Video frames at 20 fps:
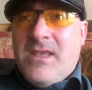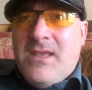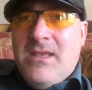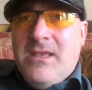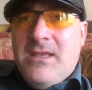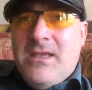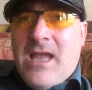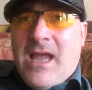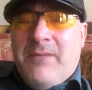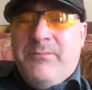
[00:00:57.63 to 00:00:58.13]

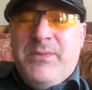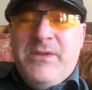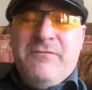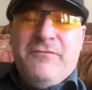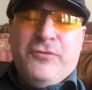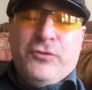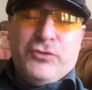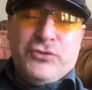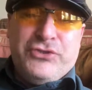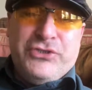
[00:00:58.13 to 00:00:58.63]
I've
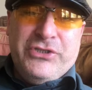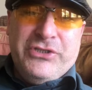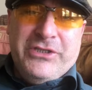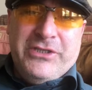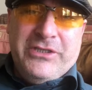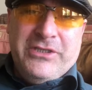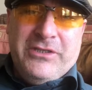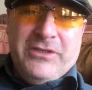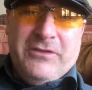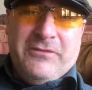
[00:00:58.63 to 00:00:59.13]
been
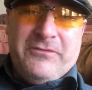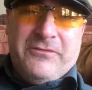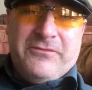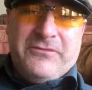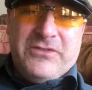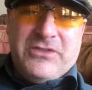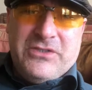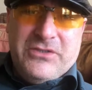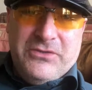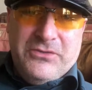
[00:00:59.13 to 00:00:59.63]
fortunate
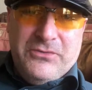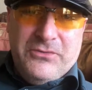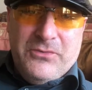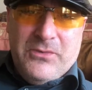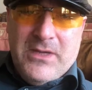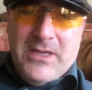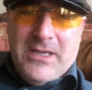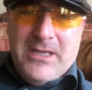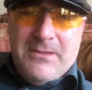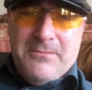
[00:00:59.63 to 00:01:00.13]
enough
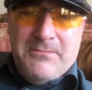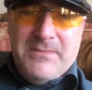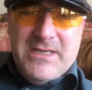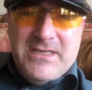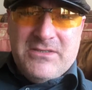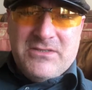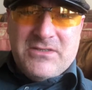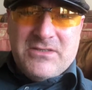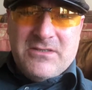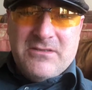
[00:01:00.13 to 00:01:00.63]
to
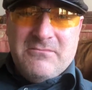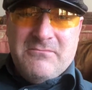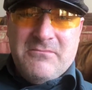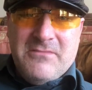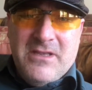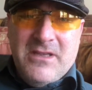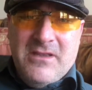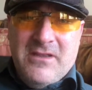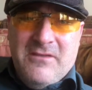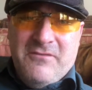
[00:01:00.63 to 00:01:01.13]
meet some